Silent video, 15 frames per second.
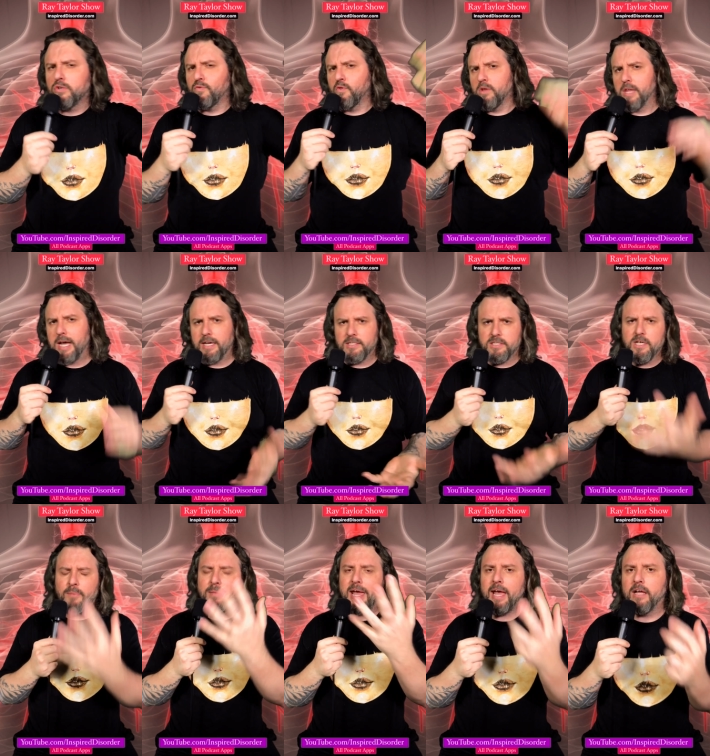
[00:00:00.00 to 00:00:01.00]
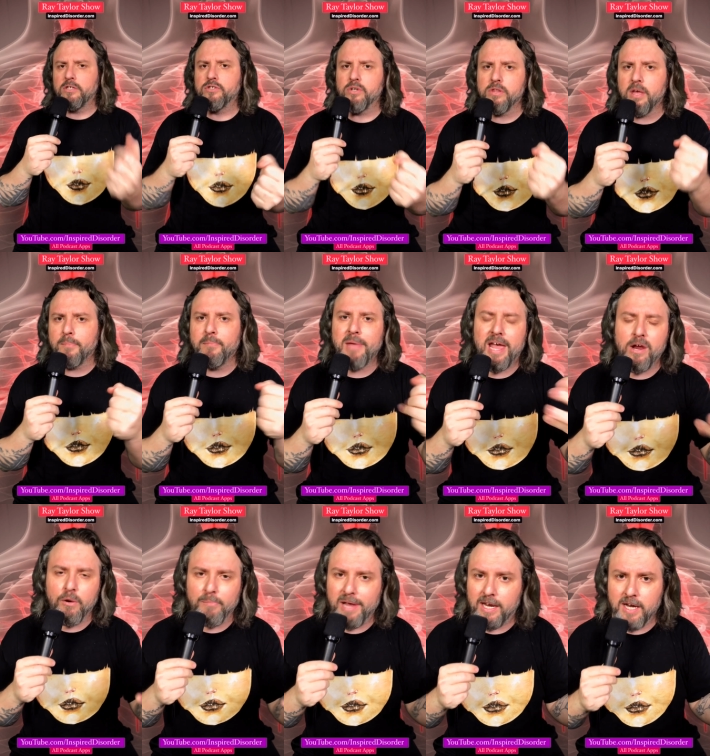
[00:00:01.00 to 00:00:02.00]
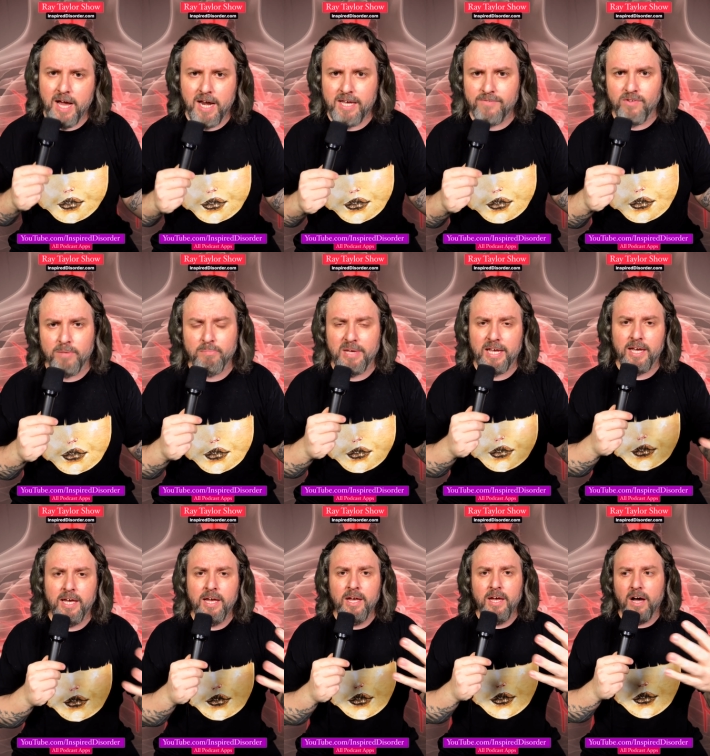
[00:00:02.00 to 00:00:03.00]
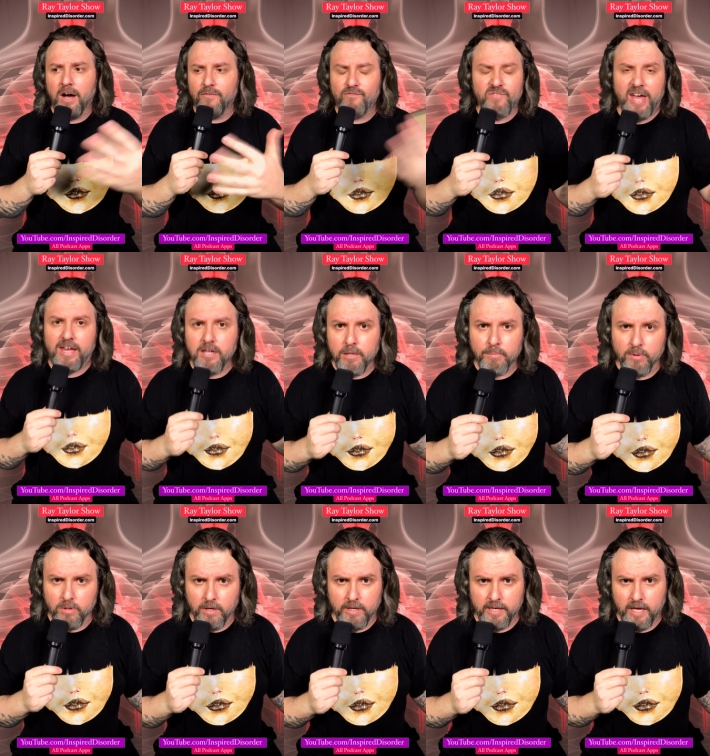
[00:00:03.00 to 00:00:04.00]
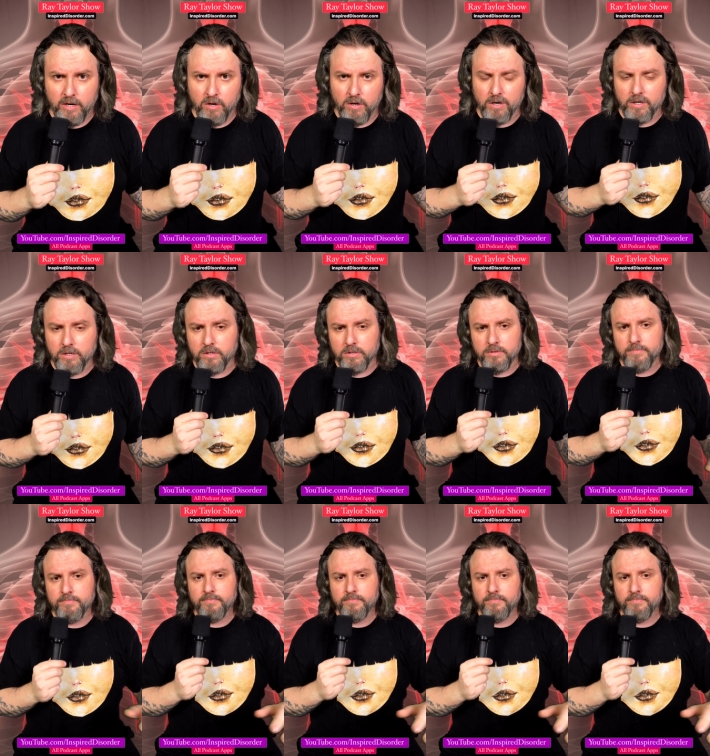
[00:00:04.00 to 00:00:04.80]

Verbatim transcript: for like some answer that may or may not even be available on that article.